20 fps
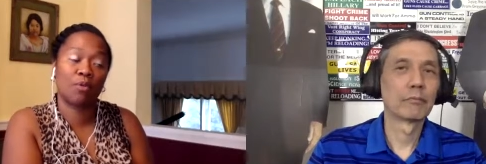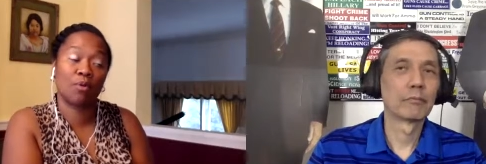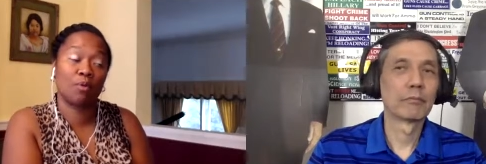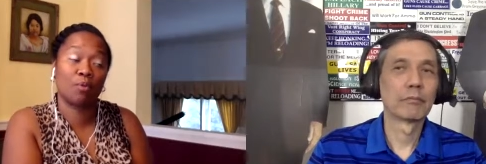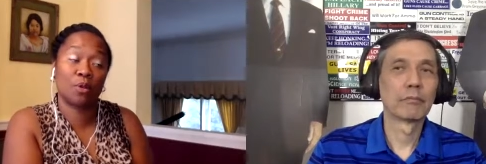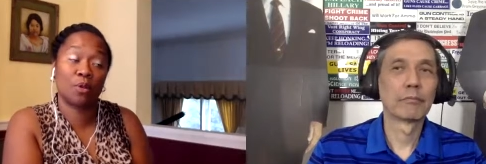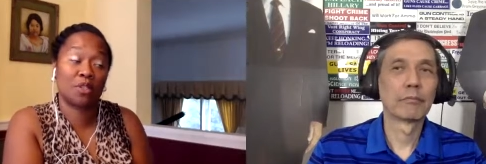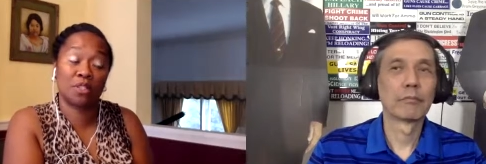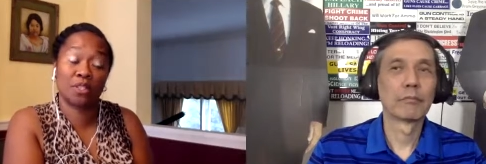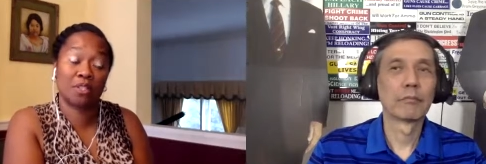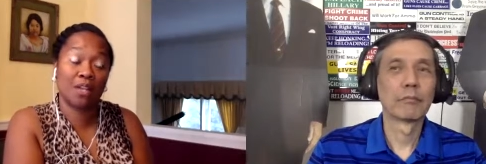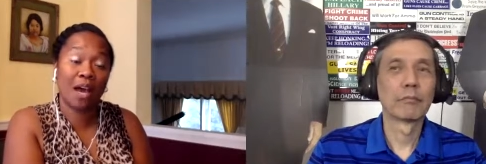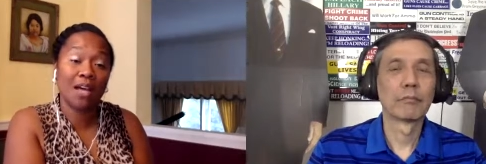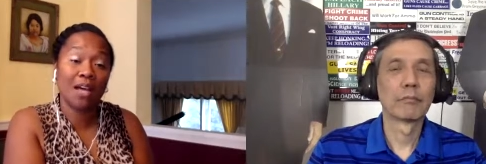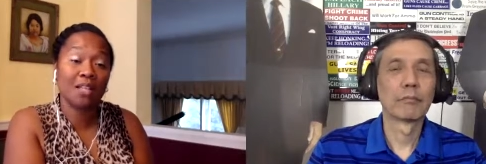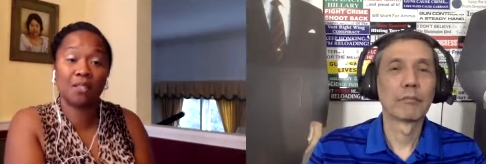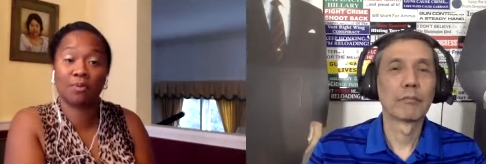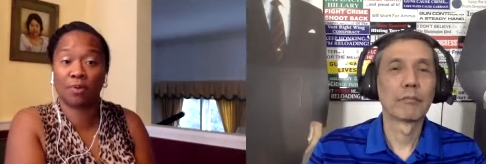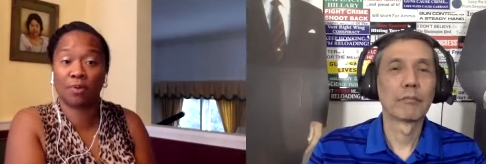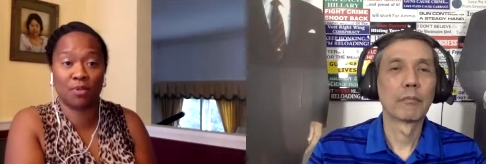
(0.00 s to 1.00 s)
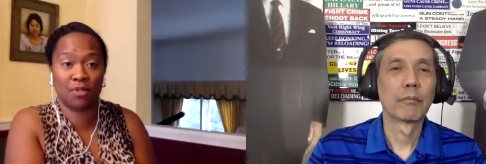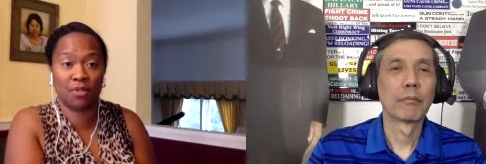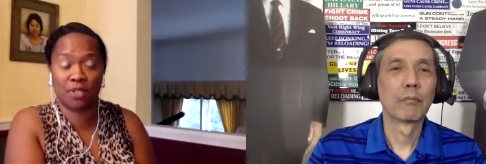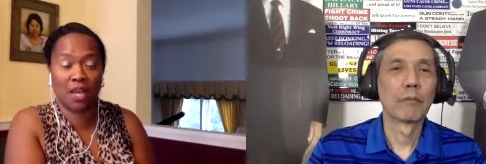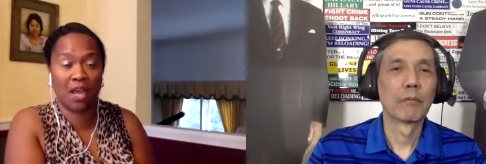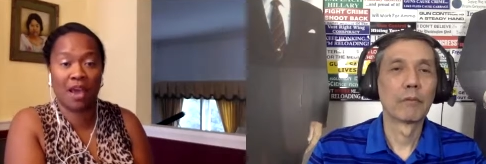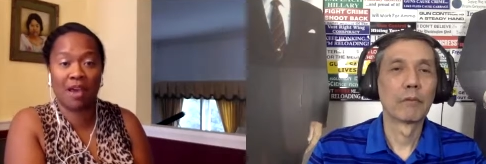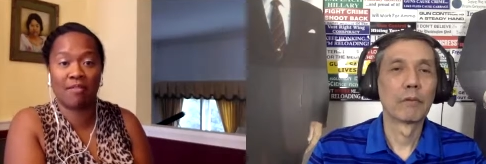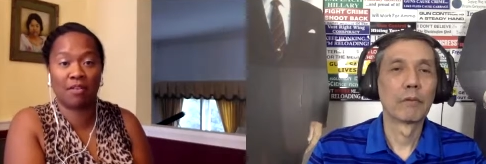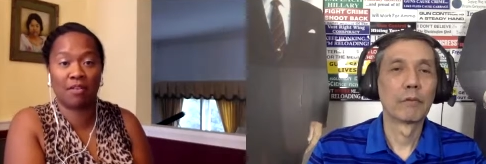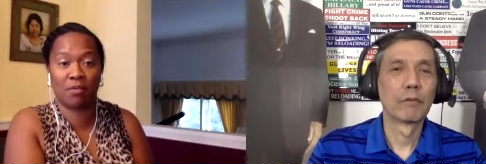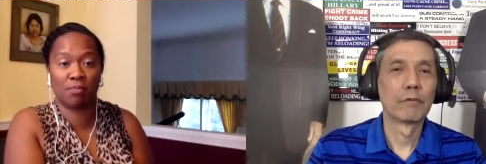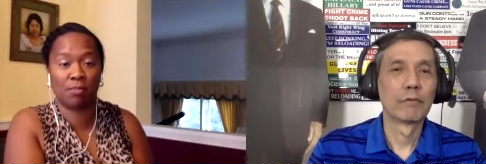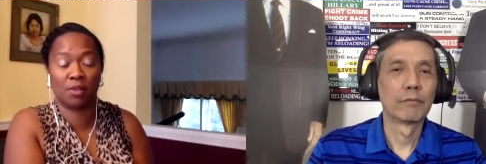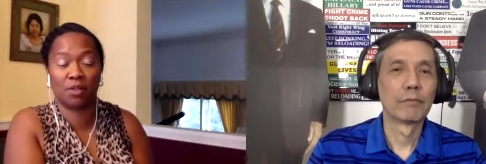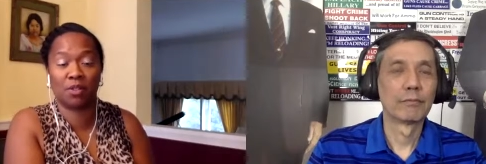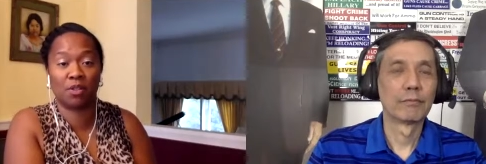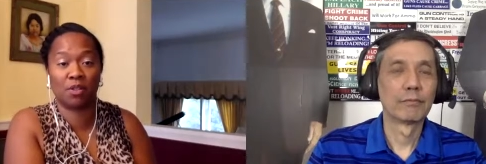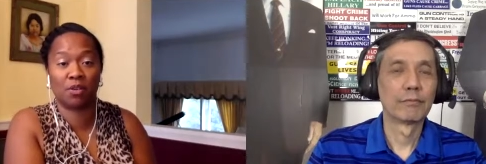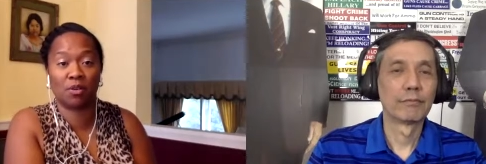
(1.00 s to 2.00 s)
Speaker 1: which is not supposed to have a
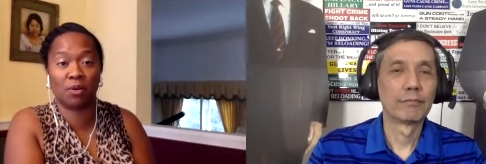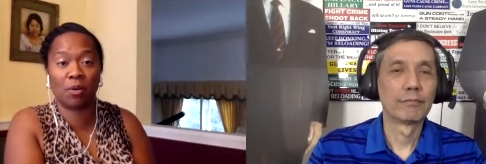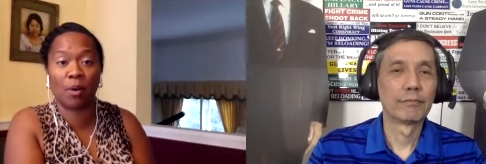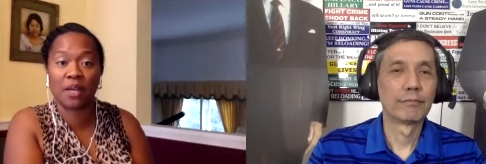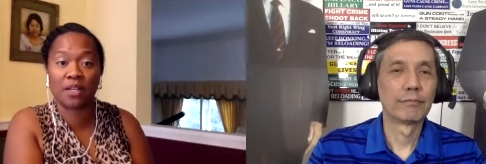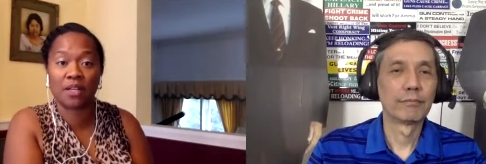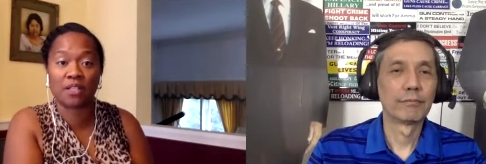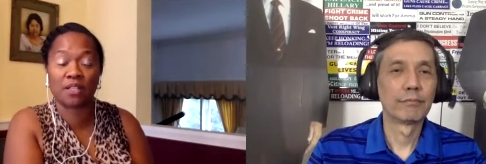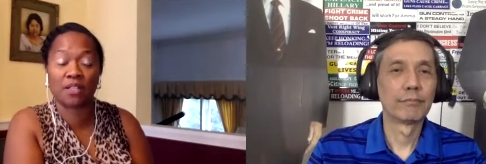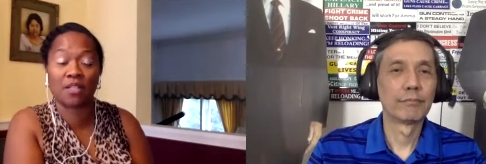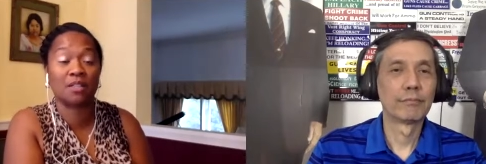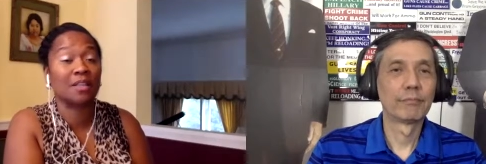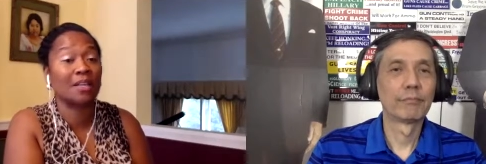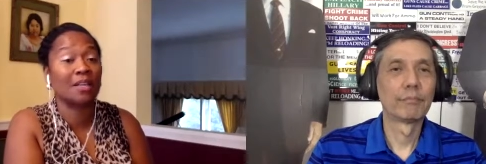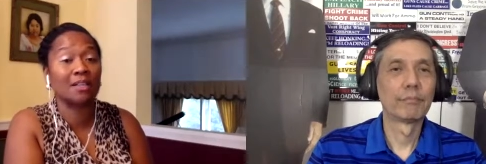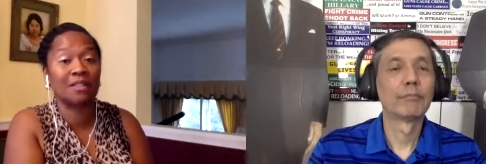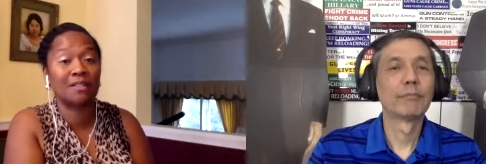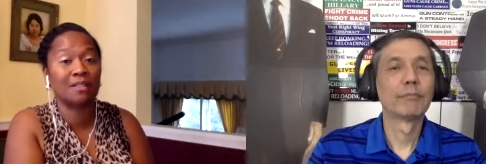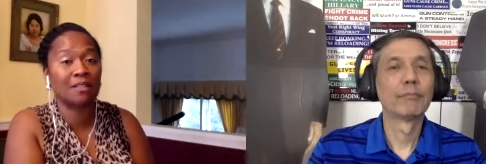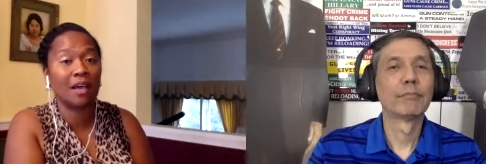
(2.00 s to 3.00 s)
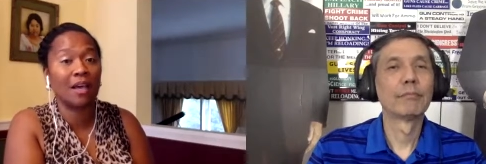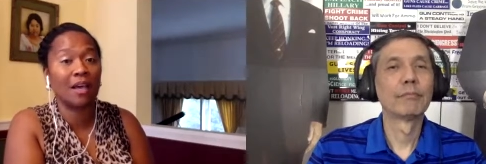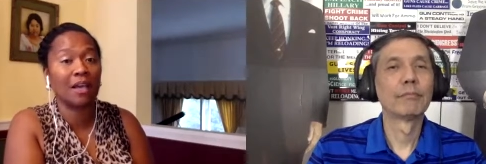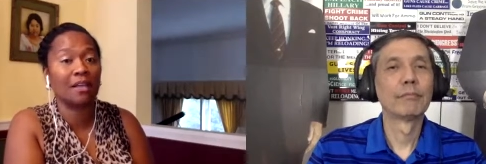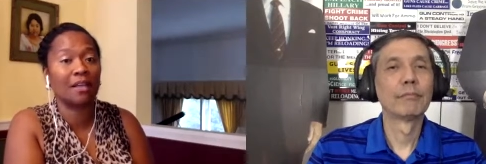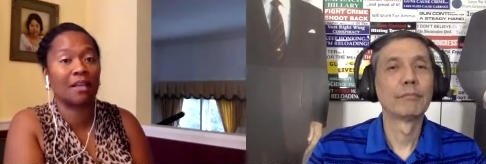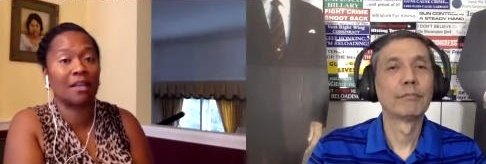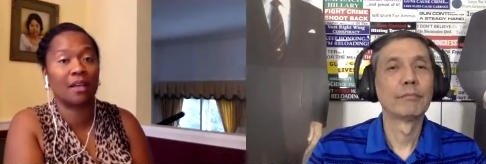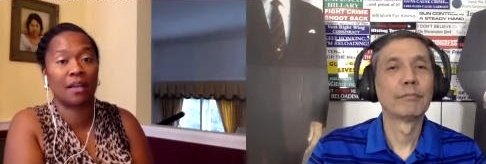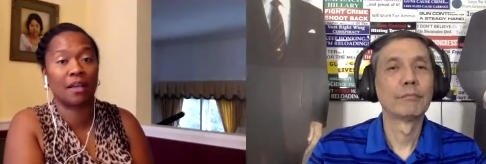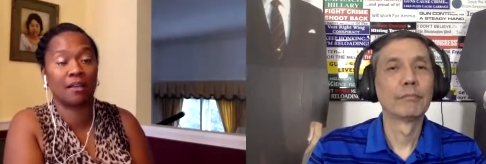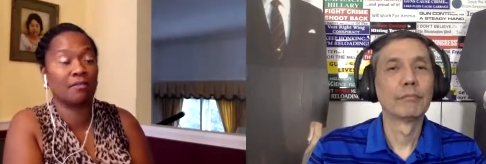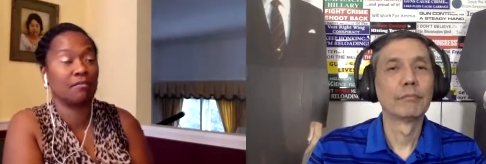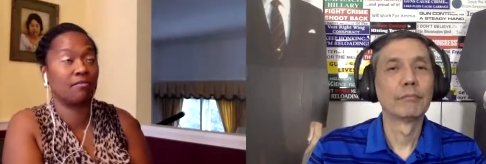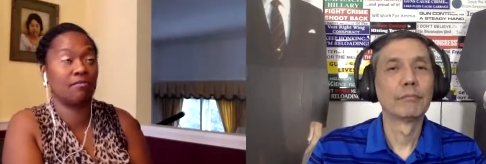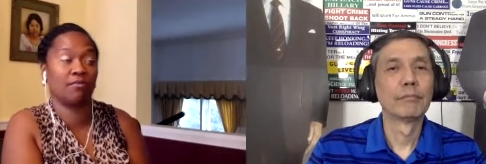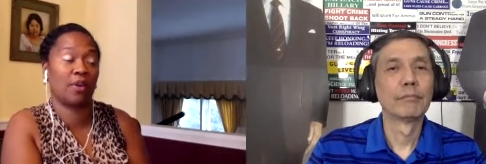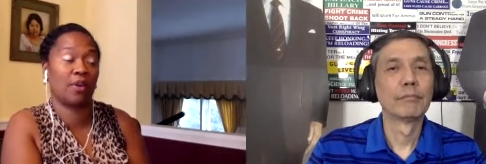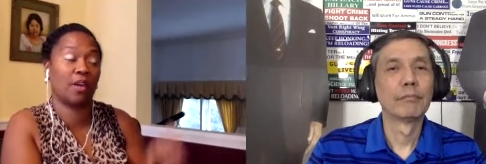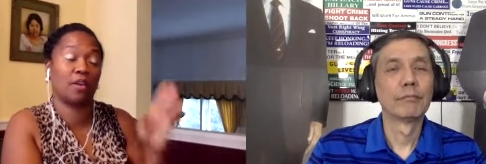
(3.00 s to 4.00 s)
political question they decided
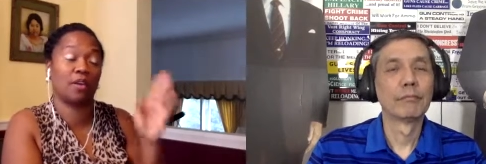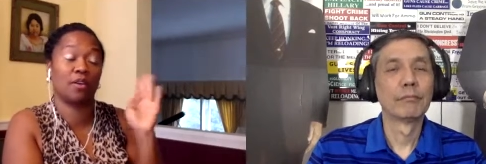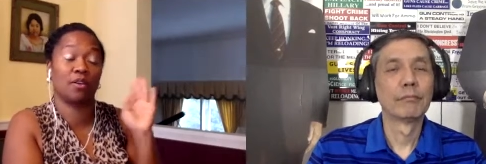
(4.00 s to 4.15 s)
and thank